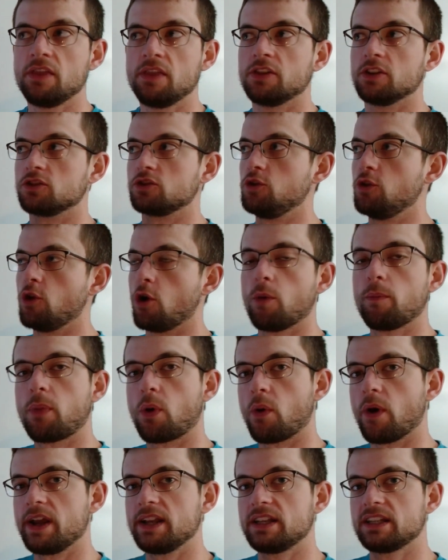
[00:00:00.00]
there's no
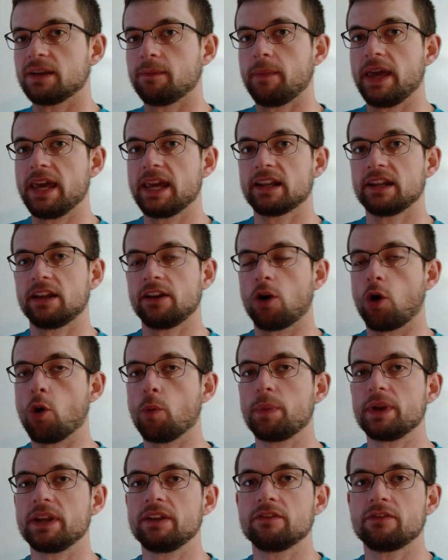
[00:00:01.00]
point to making an
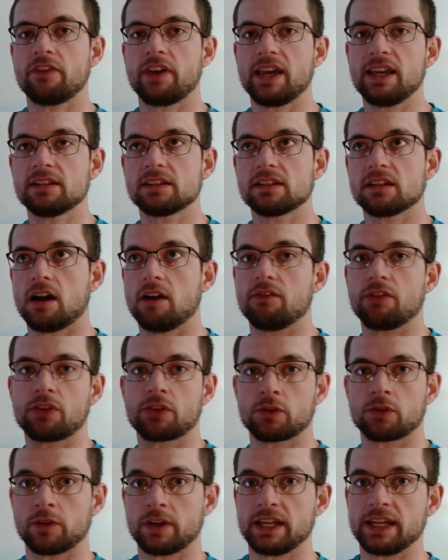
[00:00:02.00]
opening face of
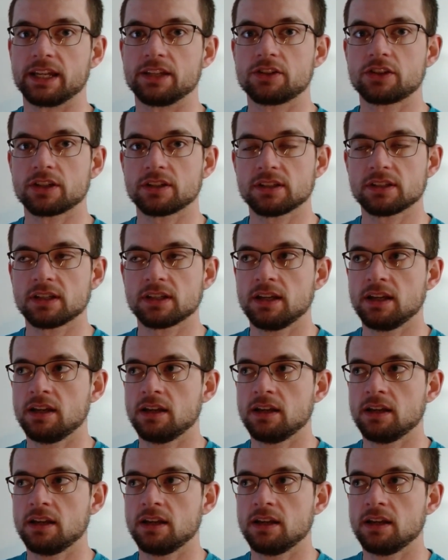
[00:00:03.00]
3 inches